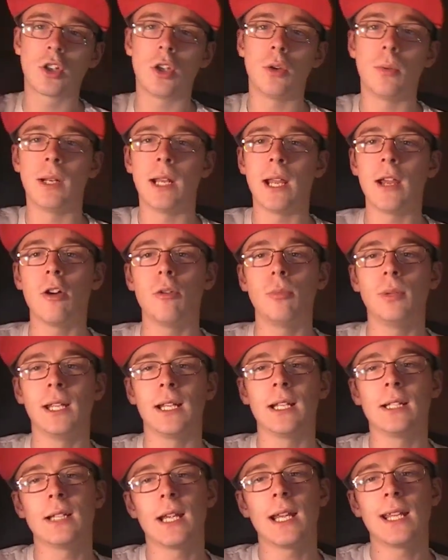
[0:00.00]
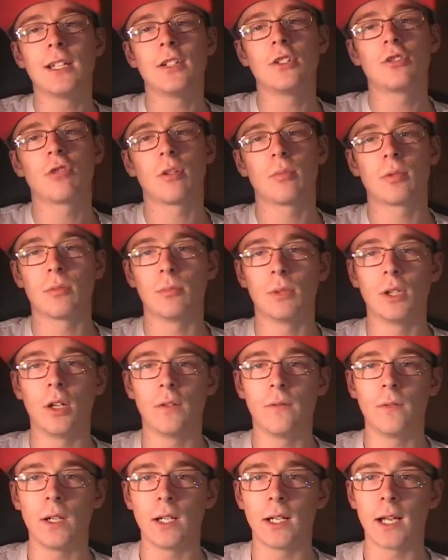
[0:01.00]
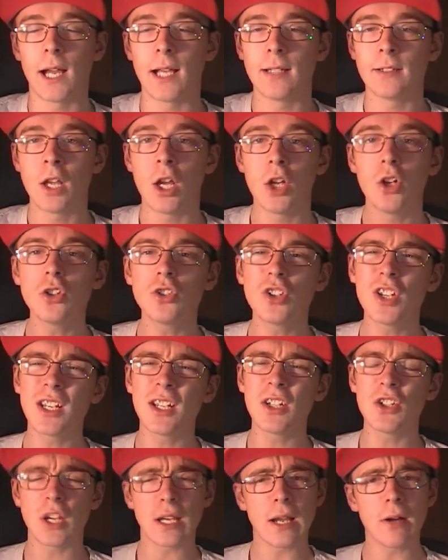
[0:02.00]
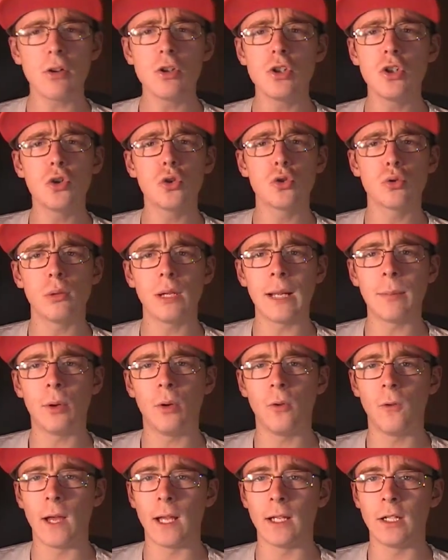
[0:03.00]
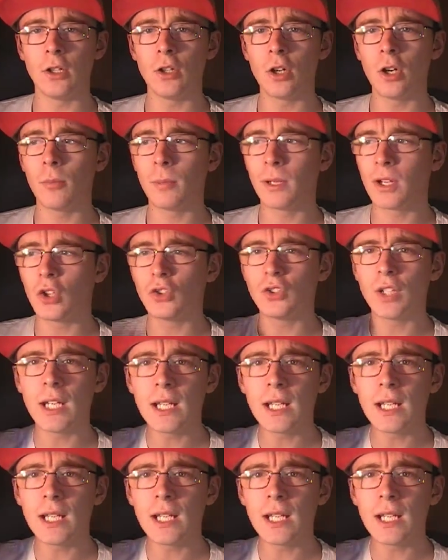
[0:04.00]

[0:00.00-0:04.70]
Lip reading: Q&A up linked in the description below for you guys. And also you can check out Unusual Apple Lad, you know, because